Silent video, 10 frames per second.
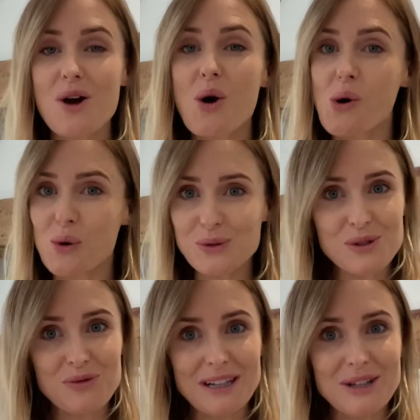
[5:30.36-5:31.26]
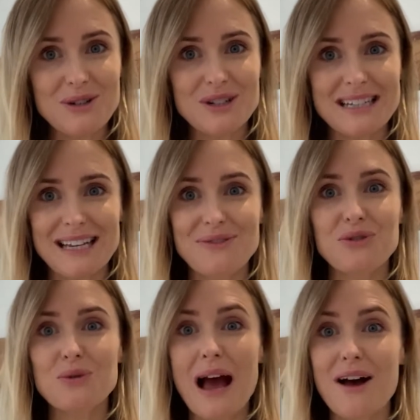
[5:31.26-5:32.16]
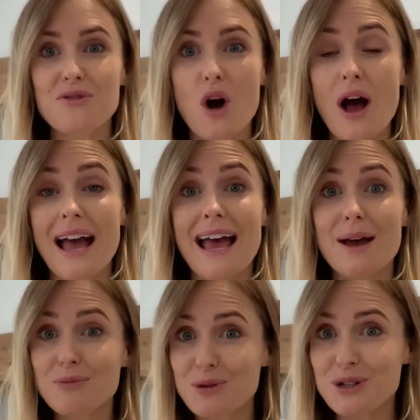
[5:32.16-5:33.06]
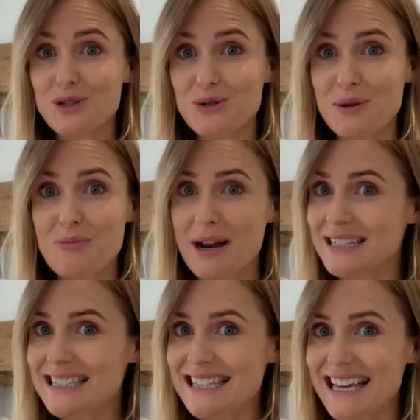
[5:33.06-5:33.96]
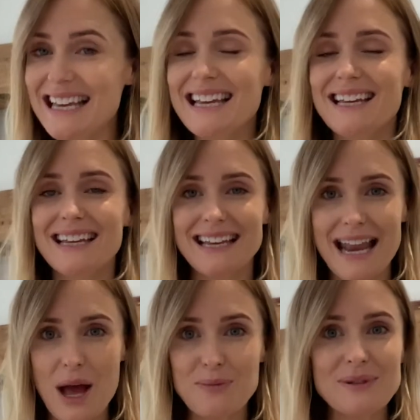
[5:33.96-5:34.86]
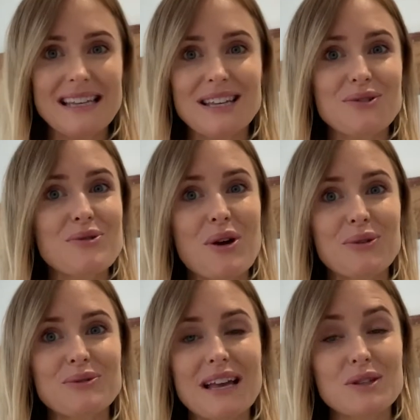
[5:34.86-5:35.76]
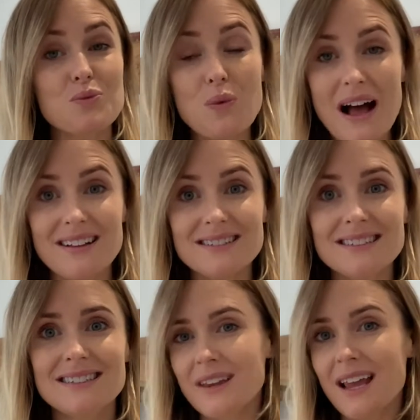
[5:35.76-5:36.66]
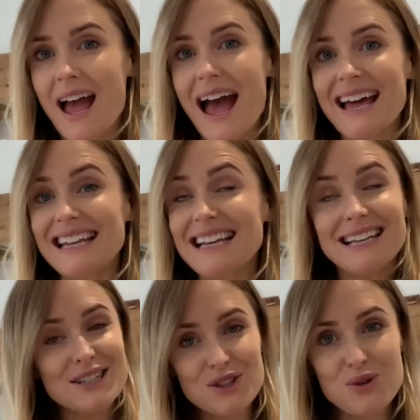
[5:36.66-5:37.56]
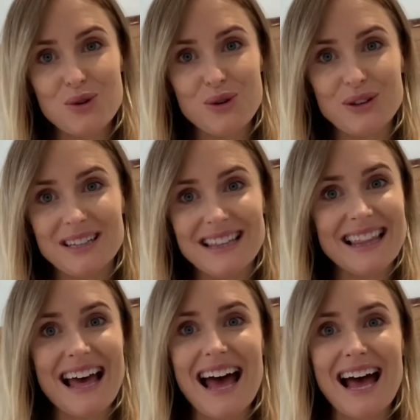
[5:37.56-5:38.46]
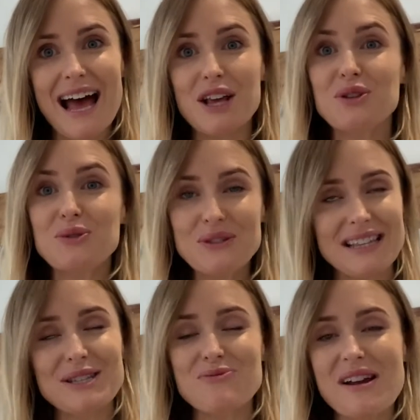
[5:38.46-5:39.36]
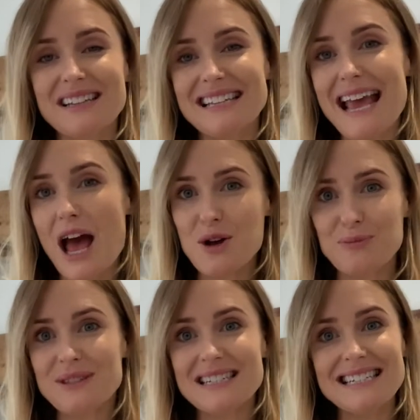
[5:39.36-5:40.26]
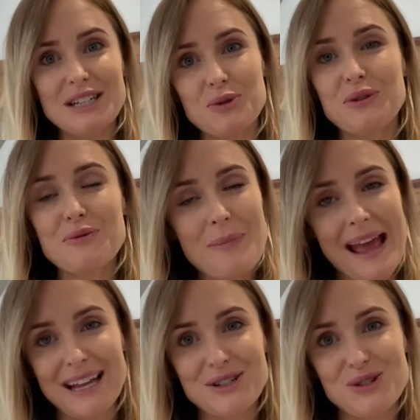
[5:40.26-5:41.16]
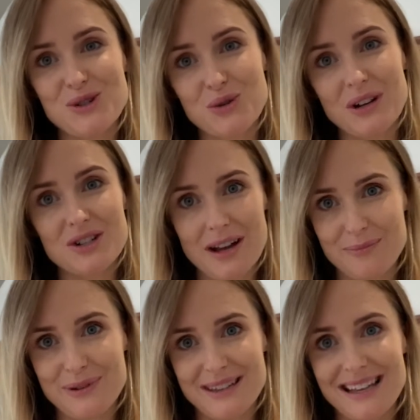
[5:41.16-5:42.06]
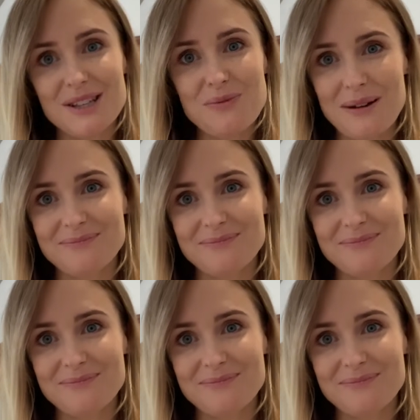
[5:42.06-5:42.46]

Also really good if you have got hemorrhoids during pregnancy, can help to heal those as well. And it is thought that using this regularly helps to deal with pain during childbirth as well.